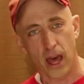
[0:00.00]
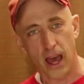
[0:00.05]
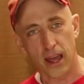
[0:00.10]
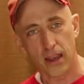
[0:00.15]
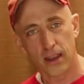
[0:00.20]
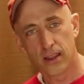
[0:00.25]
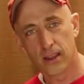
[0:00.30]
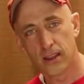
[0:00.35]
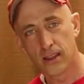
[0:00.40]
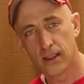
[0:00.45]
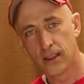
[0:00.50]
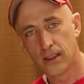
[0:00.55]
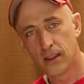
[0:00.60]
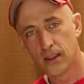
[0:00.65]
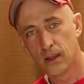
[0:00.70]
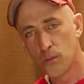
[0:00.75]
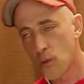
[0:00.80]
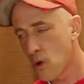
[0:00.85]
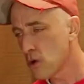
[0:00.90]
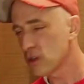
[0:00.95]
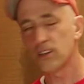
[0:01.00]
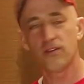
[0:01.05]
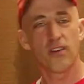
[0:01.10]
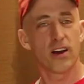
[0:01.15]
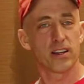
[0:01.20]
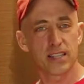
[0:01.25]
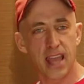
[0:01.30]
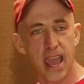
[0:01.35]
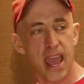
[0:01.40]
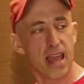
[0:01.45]
that. Most of
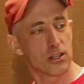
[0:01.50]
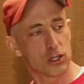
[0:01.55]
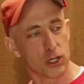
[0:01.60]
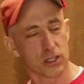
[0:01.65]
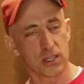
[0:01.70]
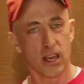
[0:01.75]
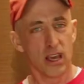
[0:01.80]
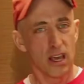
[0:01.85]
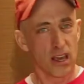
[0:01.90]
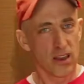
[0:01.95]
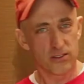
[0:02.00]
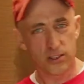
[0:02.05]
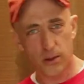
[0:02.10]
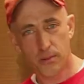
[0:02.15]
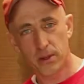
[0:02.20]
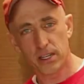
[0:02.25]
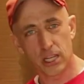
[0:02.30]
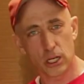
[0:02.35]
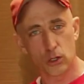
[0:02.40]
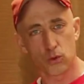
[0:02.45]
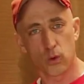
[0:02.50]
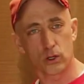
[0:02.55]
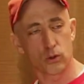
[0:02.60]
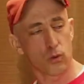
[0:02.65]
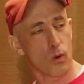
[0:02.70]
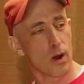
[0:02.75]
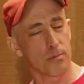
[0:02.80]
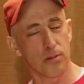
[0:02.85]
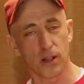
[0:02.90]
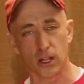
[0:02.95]
us can't just, if somebody says what's
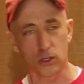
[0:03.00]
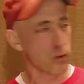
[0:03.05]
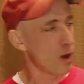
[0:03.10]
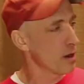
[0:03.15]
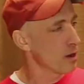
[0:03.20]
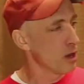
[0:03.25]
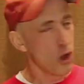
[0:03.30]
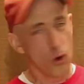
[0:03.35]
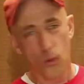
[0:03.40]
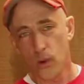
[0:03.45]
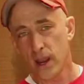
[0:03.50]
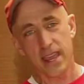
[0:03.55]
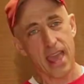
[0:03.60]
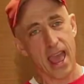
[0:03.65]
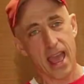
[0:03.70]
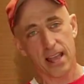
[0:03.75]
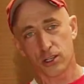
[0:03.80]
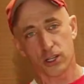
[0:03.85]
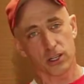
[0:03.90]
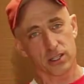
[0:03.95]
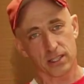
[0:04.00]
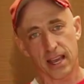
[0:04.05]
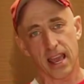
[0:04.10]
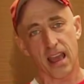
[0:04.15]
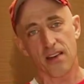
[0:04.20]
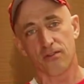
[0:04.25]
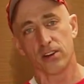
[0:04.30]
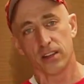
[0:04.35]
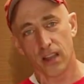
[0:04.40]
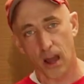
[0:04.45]
1 plus 1, we can't just say
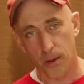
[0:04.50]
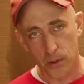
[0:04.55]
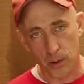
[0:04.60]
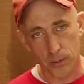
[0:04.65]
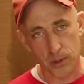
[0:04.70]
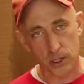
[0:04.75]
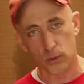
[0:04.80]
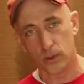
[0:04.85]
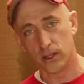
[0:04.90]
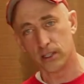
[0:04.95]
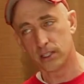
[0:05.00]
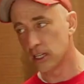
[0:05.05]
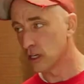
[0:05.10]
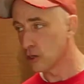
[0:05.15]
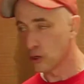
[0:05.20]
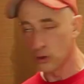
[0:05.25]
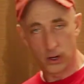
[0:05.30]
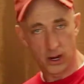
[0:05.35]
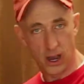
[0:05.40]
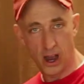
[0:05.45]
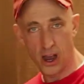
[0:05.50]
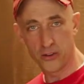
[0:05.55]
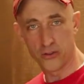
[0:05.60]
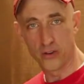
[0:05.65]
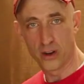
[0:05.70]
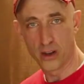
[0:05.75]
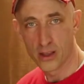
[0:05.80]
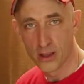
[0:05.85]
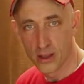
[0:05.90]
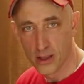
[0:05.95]
every number between 0 and
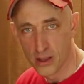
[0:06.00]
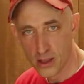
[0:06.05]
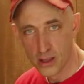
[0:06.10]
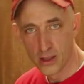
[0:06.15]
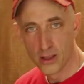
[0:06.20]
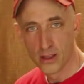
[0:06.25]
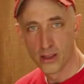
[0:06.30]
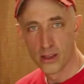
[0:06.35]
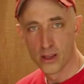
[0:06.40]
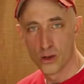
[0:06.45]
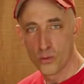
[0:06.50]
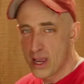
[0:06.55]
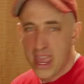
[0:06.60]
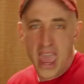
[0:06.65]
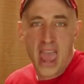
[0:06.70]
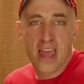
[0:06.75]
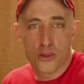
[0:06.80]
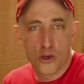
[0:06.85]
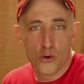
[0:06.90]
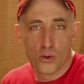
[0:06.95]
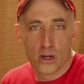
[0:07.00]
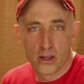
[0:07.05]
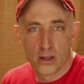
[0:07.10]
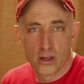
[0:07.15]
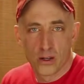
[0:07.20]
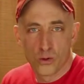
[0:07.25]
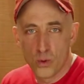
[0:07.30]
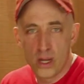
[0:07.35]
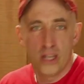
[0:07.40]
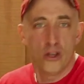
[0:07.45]
100. We can't do it.
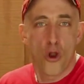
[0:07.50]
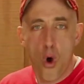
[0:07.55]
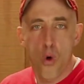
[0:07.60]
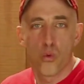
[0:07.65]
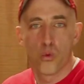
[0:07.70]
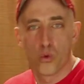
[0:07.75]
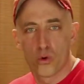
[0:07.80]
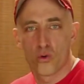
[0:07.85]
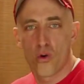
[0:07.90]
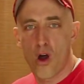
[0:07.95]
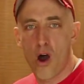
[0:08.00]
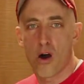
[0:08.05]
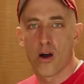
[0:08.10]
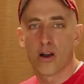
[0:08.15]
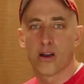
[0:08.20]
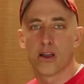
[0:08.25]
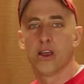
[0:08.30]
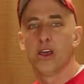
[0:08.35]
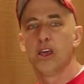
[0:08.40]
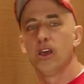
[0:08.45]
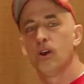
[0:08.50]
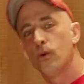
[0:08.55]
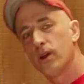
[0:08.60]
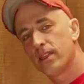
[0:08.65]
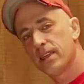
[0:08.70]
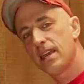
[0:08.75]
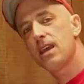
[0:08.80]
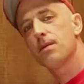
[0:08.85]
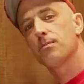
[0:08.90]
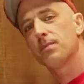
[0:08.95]
We know we're wrong.
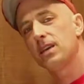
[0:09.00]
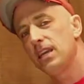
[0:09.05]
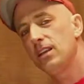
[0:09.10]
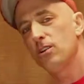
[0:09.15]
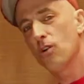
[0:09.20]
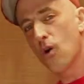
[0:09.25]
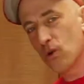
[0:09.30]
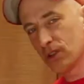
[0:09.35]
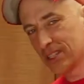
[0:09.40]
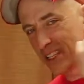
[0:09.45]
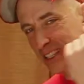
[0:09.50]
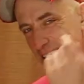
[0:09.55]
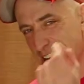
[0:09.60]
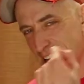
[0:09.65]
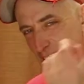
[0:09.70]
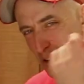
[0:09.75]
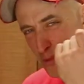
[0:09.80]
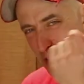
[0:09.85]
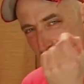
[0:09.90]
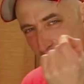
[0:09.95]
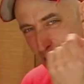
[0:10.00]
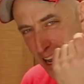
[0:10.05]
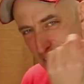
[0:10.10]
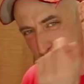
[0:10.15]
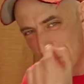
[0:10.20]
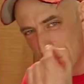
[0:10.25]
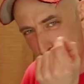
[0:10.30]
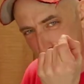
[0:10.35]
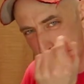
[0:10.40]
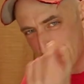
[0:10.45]
With him, he knows he's going to be
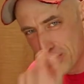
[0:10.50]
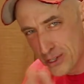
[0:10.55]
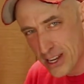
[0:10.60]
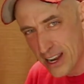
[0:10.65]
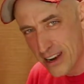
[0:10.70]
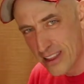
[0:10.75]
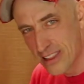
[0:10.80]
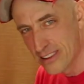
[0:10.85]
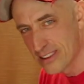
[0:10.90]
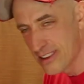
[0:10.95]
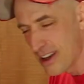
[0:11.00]
right 1% of the